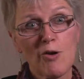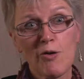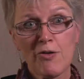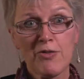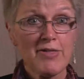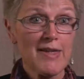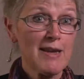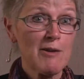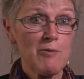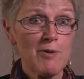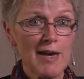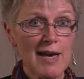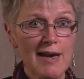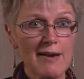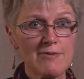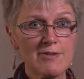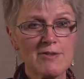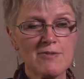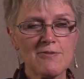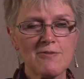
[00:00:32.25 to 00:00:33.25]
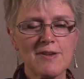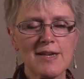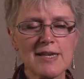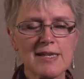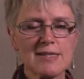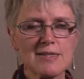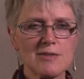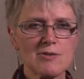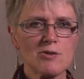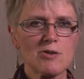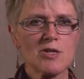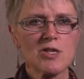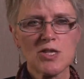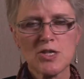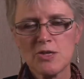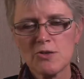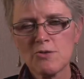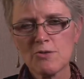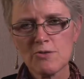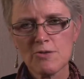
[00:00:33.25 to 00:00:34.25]
or think we have to fix or
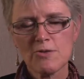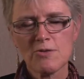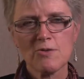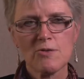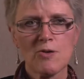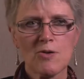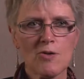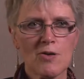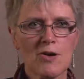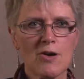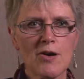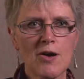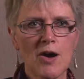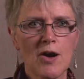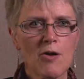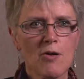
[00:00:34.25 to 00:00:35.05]
cure or,